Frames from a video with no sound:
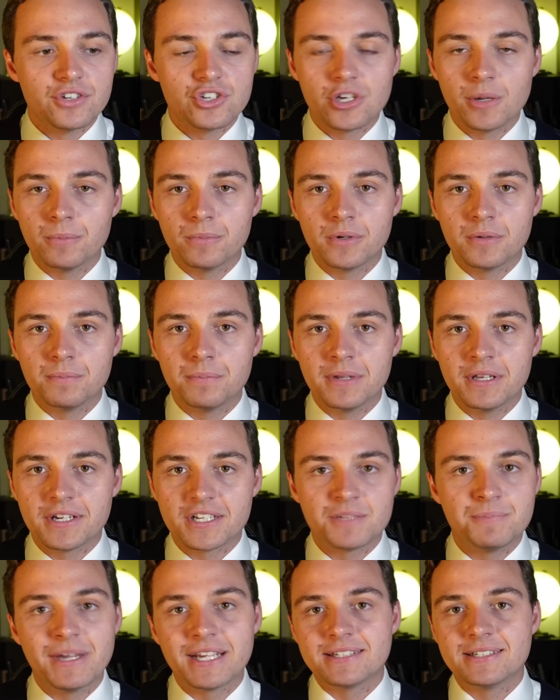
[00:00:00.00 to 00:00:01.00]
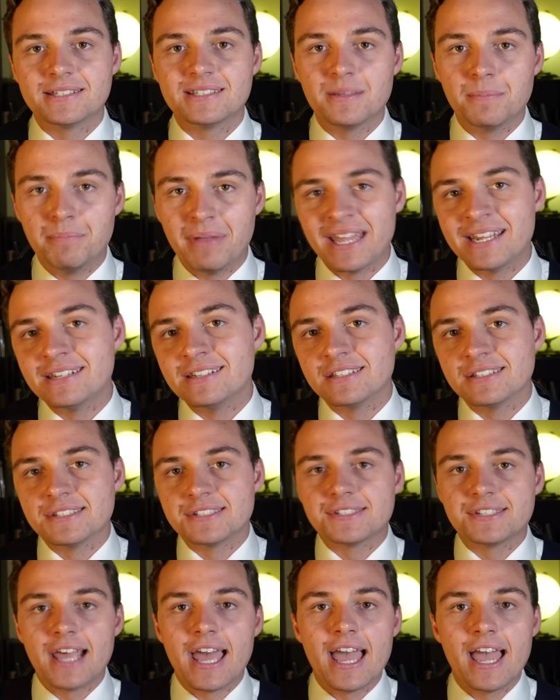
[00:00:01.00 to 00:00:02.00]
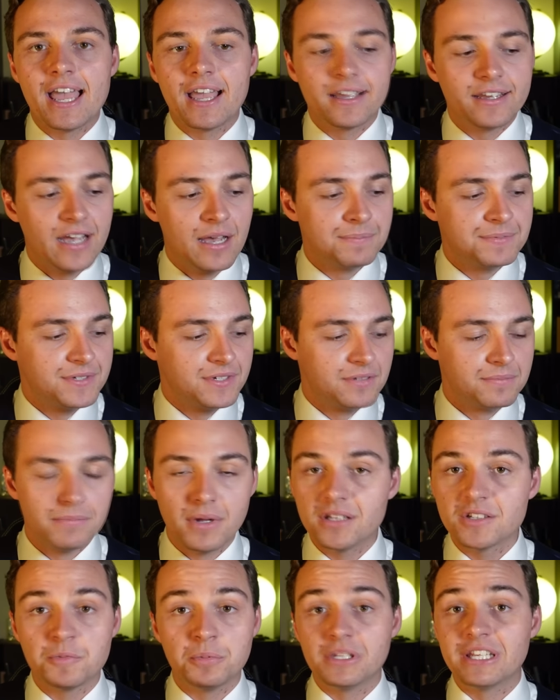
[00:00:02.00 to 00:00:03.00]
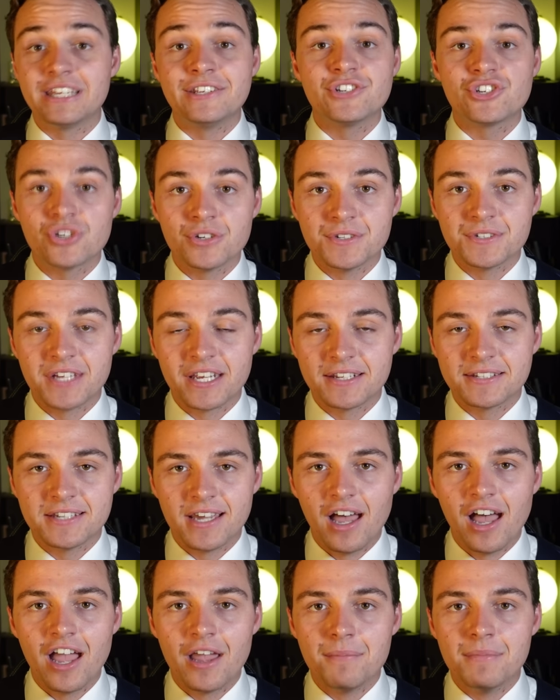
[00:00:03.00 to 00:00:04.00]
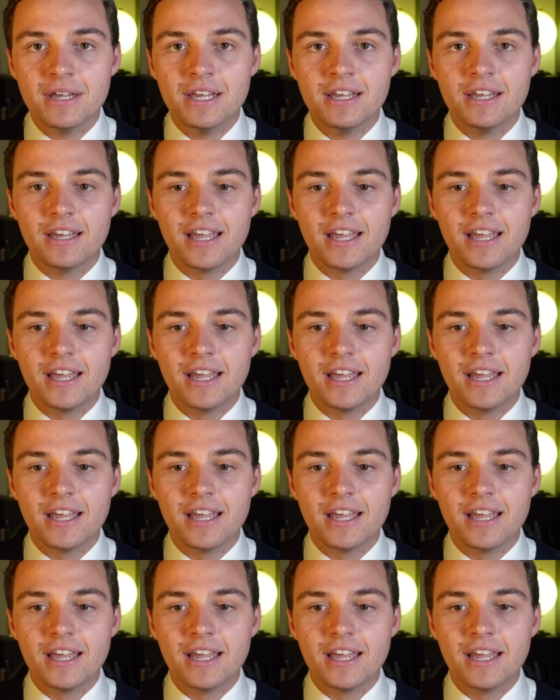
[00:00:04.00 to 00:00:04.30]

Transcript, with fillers: the ship would be expected to bend and sag up to multiple inches at a time